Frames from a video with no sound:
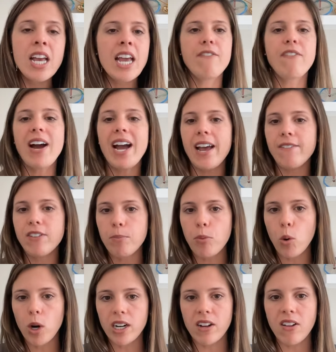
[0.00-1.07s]
If I have
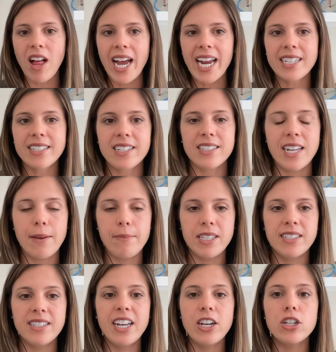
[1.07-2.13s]
important clients because I'm in
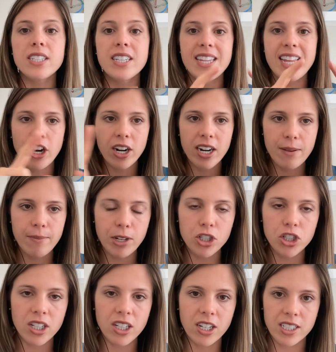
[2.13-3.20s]
sales, their email
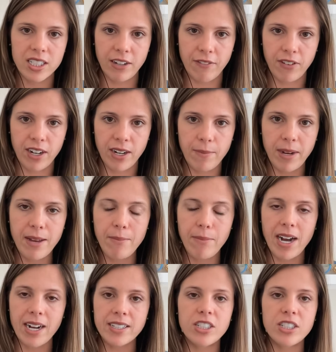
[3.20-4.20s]
should look different in my inbox.